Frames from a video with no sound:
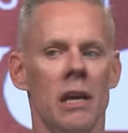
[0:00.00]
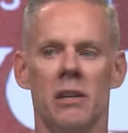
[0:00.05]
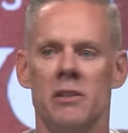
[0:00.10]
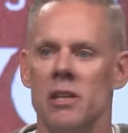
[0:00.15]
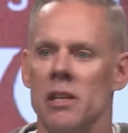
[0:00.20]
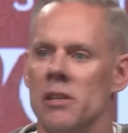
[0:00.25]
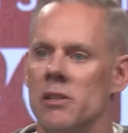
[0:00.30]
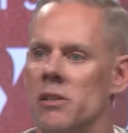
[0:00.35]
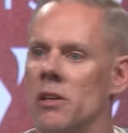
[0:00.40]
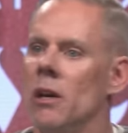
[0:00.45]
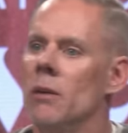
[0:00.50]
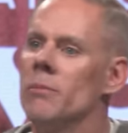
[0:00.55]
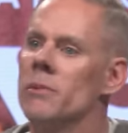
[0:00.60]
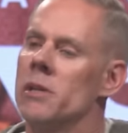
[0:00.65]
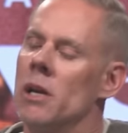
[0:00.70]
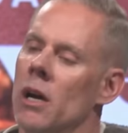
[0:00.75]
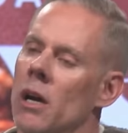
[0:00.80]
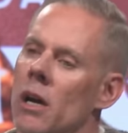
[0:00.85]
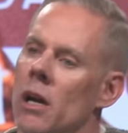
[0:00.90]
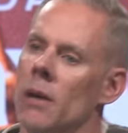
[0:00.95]
You see,
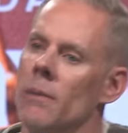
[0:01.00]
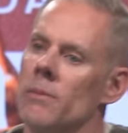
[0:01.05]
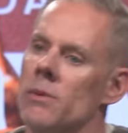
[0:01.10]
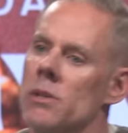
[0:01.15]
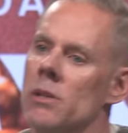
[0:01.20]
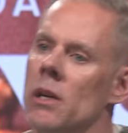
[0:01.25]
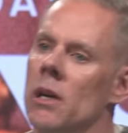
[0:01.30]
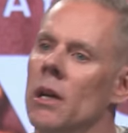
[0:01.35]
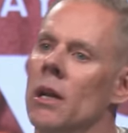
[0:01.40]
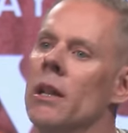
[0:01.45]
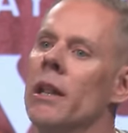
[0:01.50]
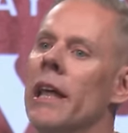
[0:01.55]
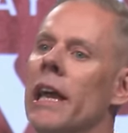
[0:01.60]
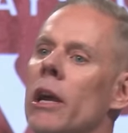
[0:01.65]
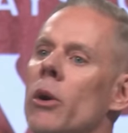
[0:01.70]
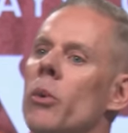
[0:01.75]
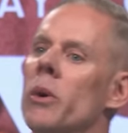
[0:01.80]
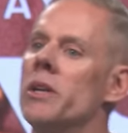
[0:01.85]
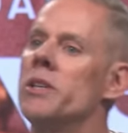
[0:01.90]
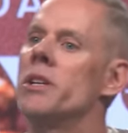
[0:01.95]
sometimes
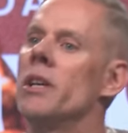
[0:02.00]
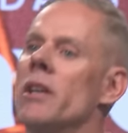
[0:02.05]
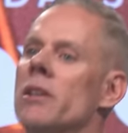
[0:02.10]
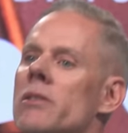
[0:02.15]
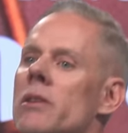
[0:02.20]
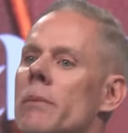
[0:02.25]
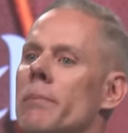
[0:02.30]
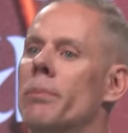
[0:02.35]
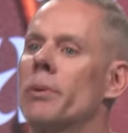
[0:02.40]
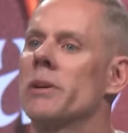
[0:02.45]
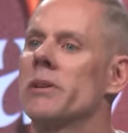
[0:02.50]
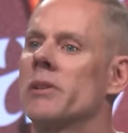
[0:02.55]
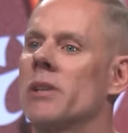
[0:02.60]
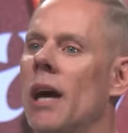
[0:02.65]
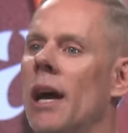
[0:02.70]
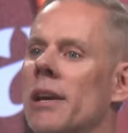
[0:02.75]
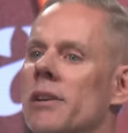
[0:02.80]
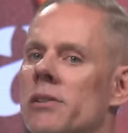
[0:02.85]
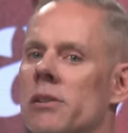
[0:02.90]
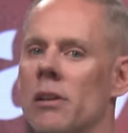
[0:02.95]
language isn't
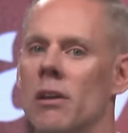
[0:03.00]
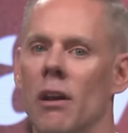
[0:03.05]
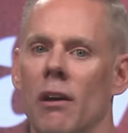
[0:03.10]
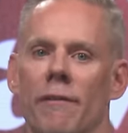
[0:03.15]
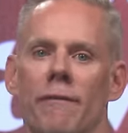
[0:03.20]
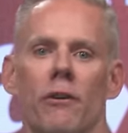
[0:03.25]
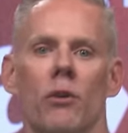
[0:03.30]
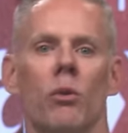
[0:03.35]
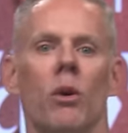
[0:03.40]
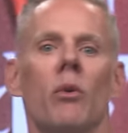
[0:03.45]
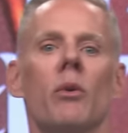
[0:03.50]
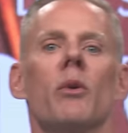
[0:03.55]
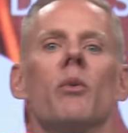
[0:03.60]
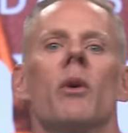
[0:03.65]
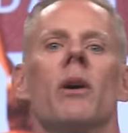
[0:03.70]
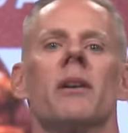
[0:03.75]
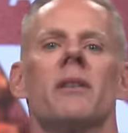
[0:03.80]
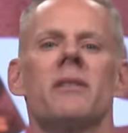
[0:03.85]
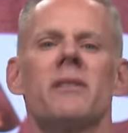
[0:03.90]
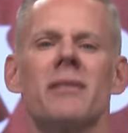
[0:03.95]
precise enough for what we
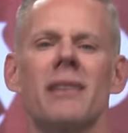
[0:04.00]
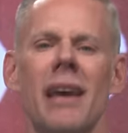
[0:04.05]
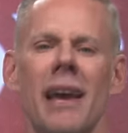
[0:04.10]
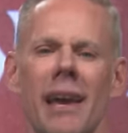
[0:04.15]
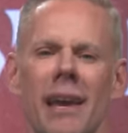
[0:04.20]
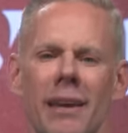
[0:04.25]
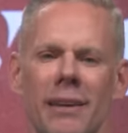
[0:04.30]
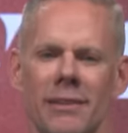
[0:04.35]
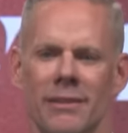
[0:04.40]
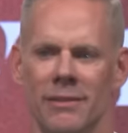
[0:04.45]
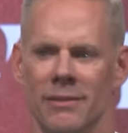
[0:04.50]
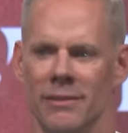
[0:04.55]
want to say.